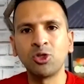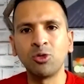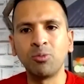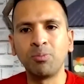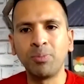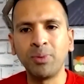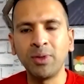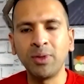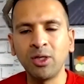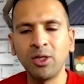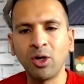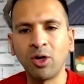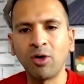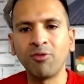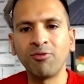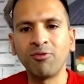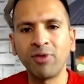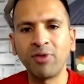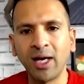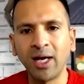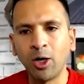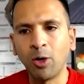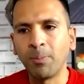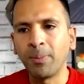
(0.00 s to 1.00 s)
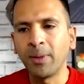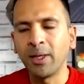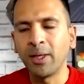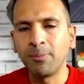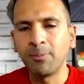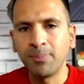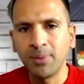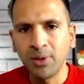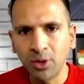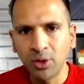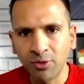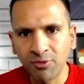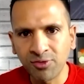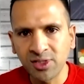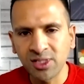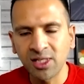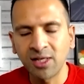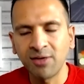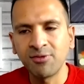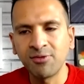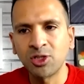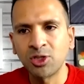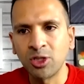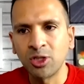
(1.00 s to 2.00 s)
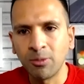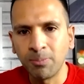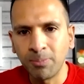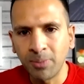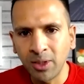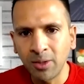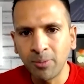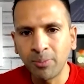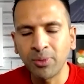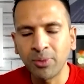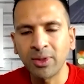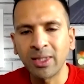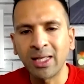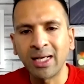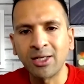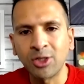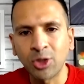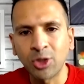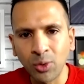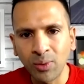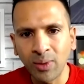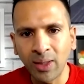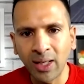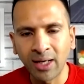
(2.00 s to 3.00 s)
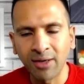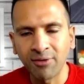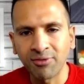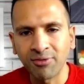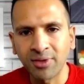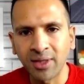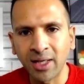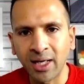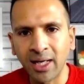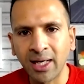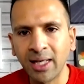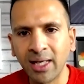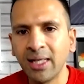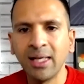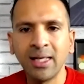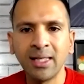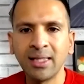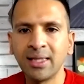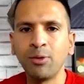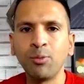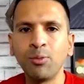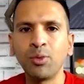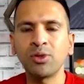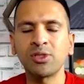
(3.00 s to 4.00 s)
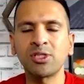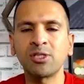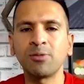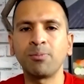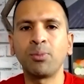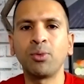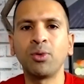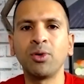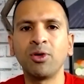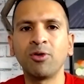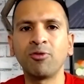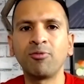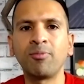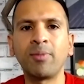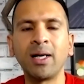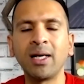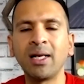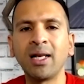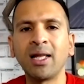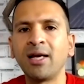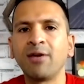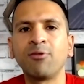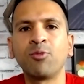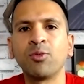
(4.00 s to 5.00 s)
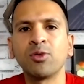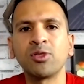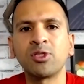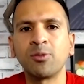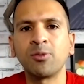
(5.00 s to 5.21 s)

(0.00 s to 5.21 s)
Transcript: to be of help and be of service to the people that don't have that, then what's the point of my life?